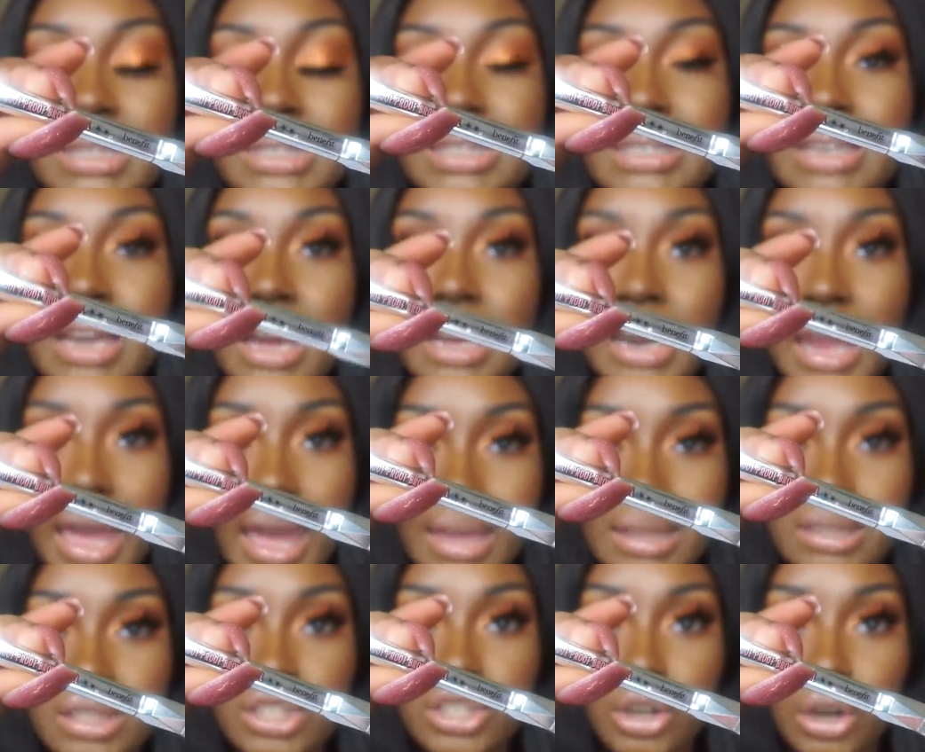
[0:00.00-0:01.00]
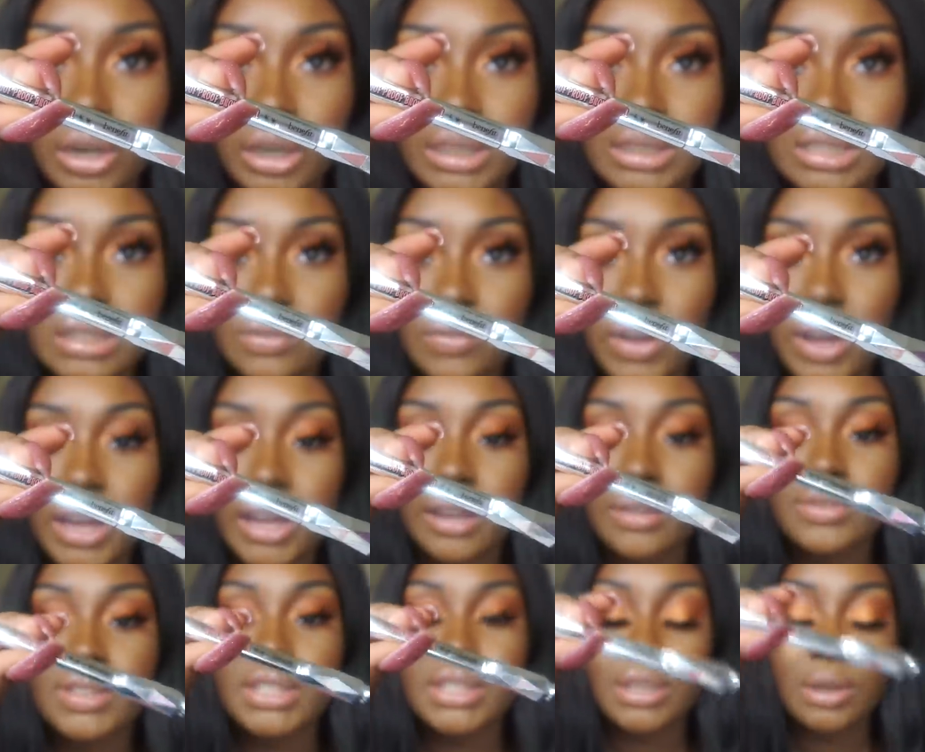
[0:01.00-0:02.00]
It's not as dark as
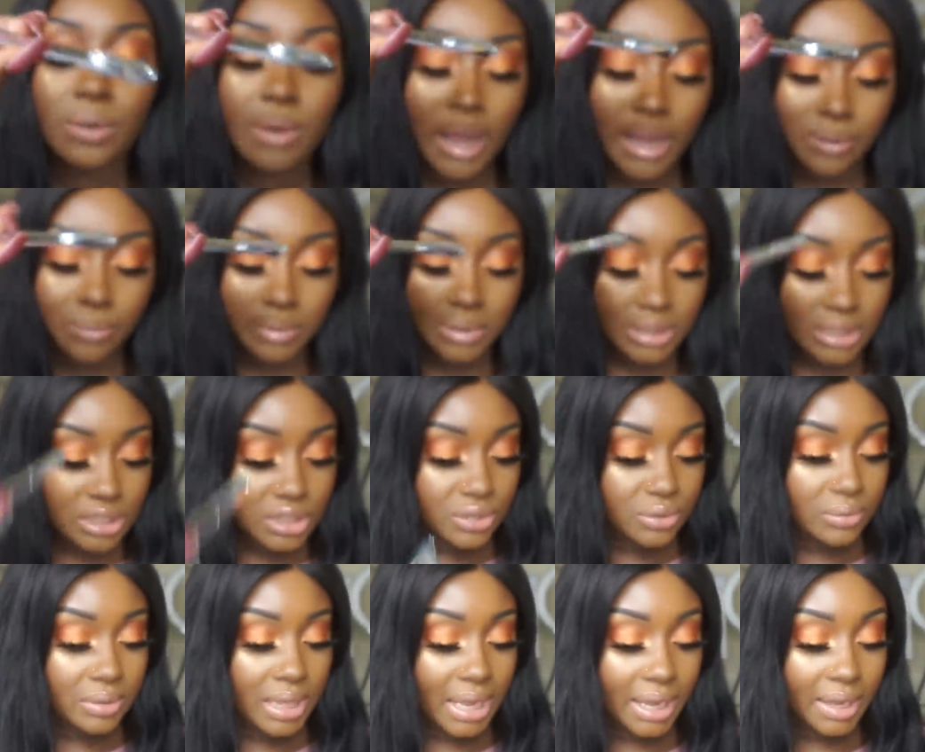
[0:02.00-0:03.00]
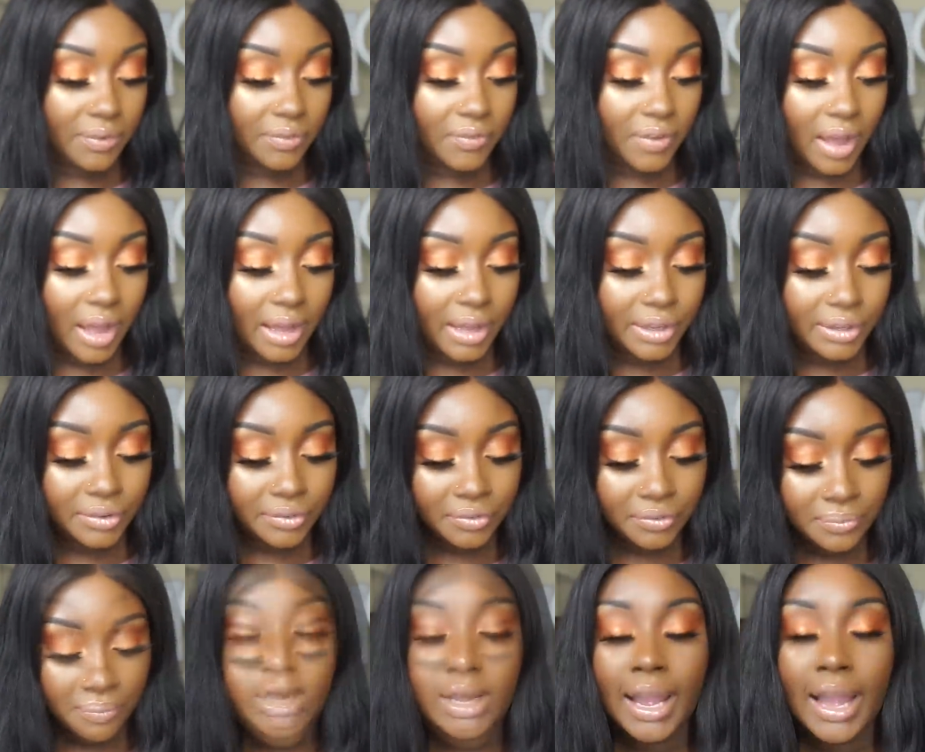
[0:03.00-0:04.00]
5, so I really do like 5.
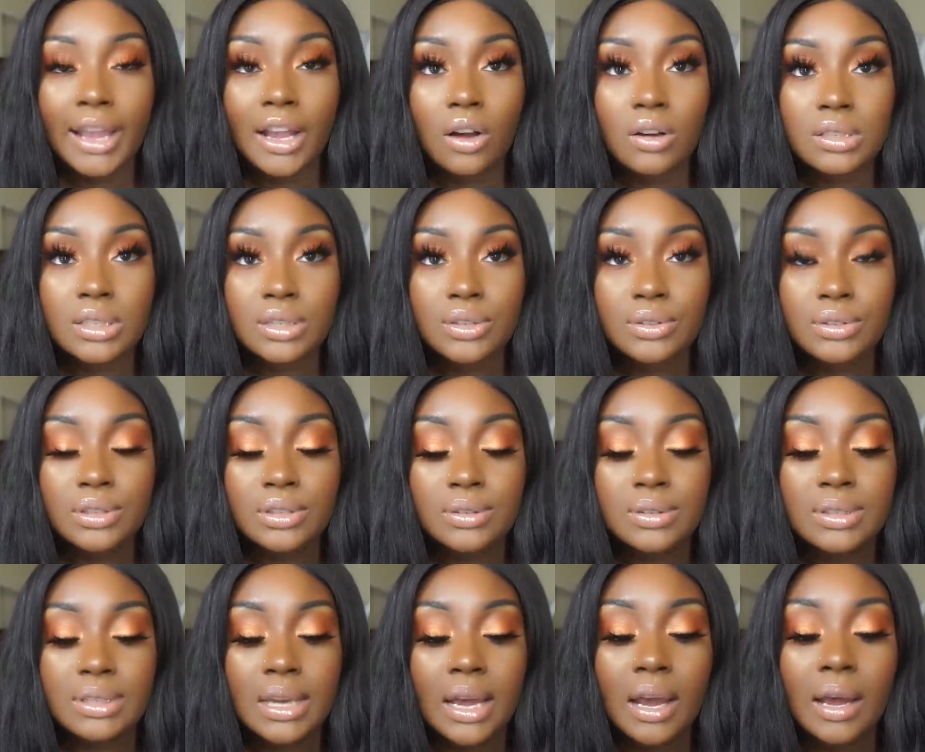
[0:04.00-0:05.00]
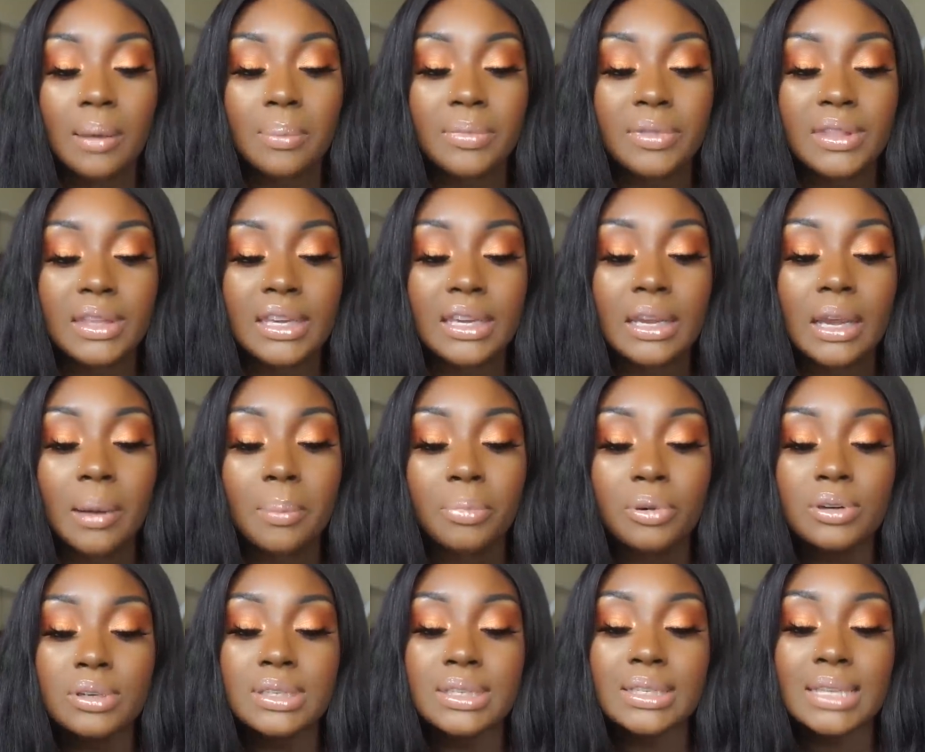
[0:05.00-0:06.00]
I also used up the
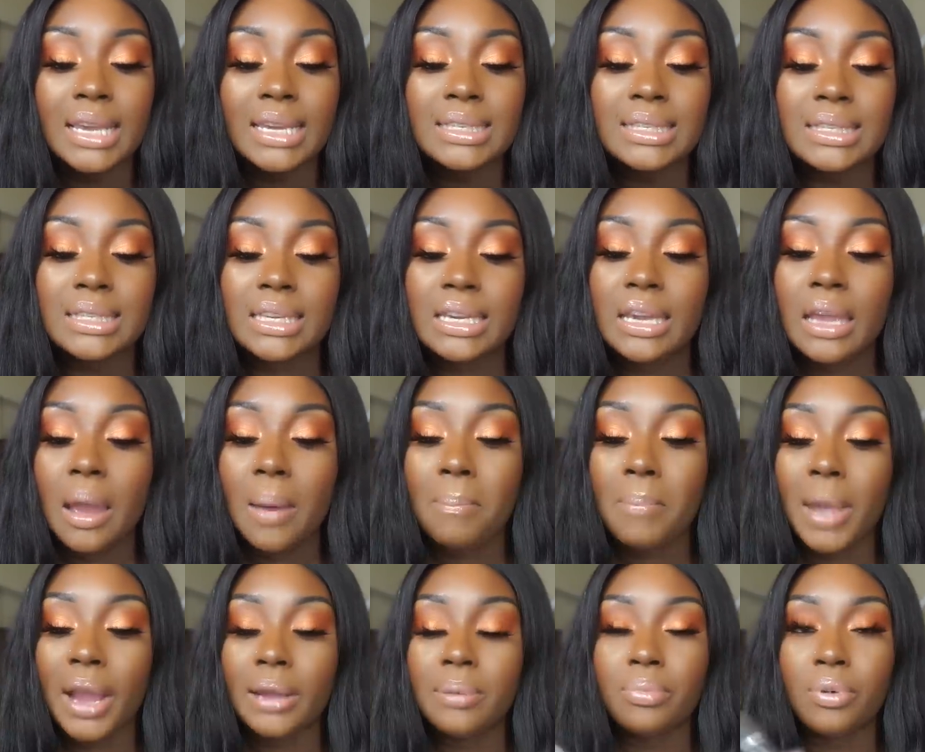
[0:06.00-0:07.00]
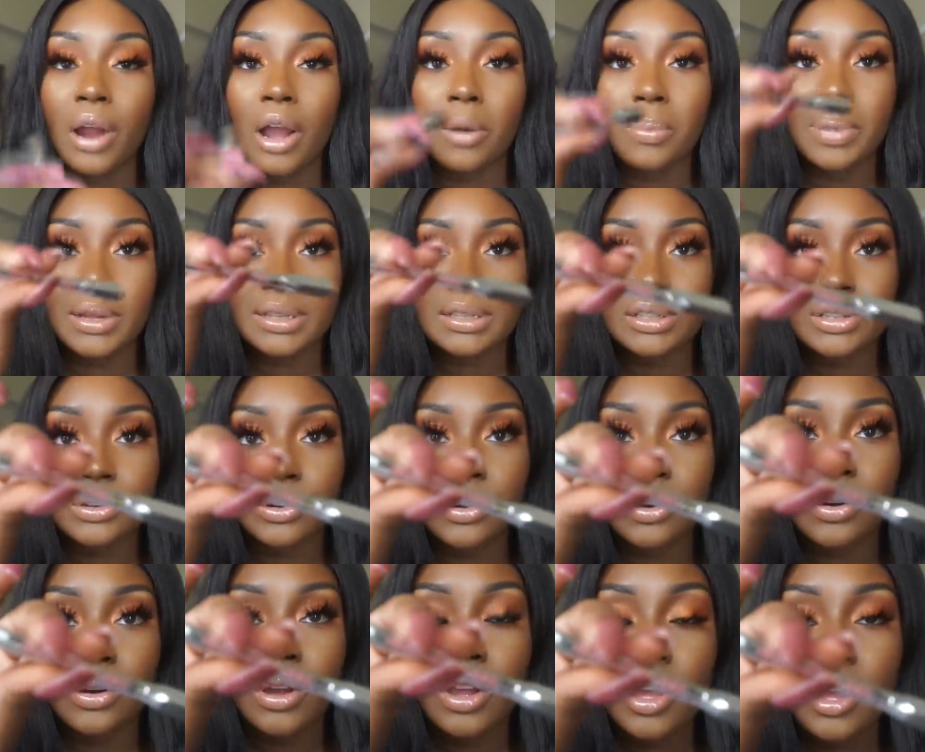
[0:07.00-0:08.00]
Precisely My Brow
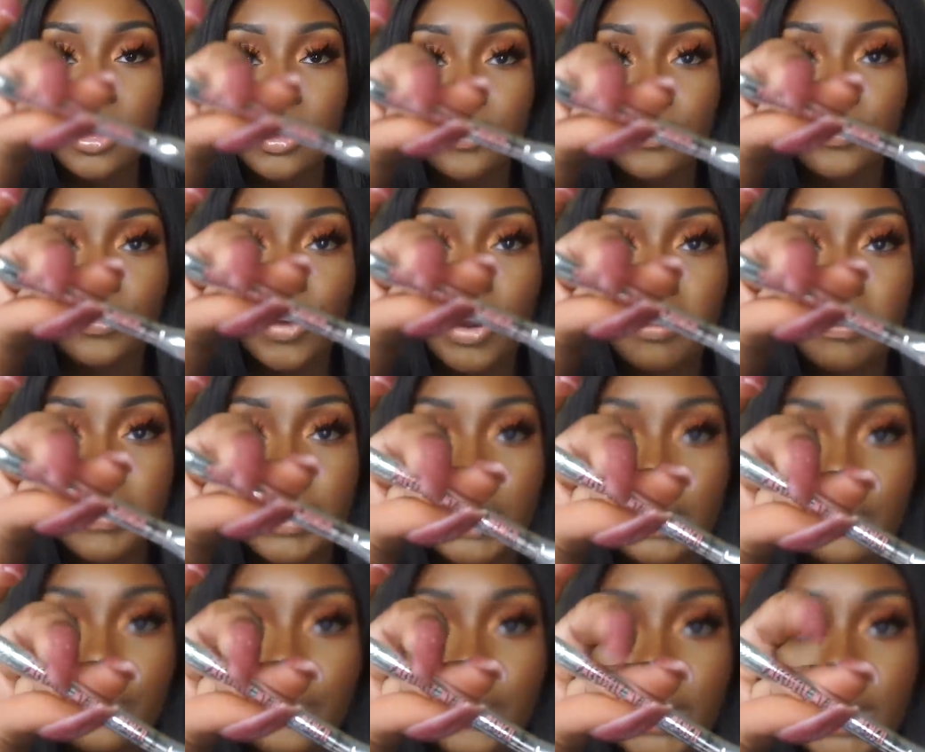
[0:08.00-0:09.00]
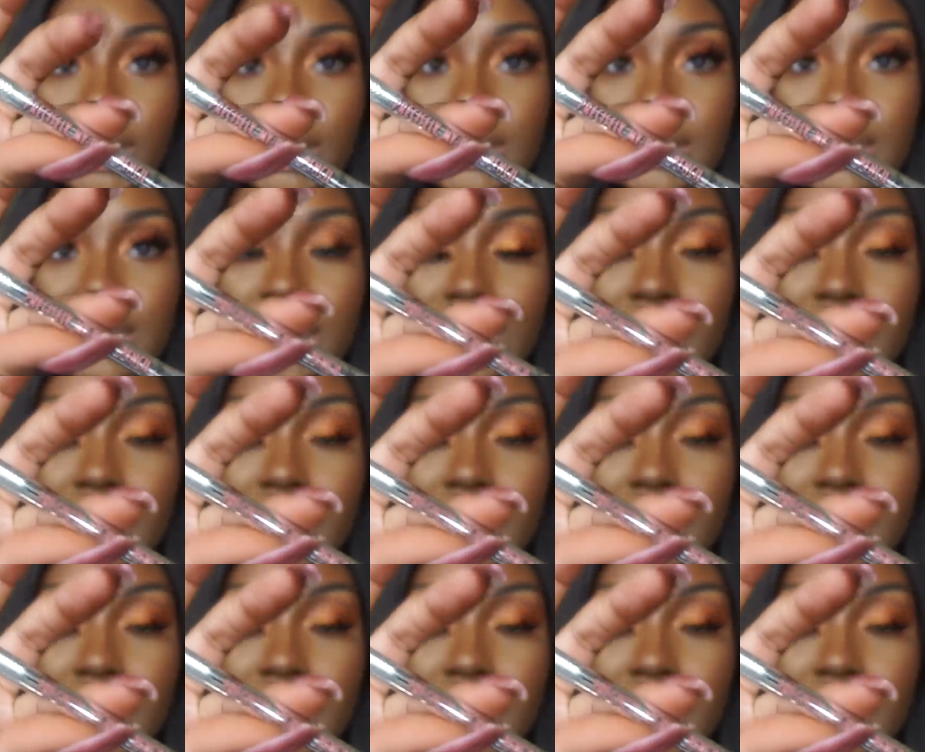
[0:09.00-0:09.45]
Pencil from Benefit,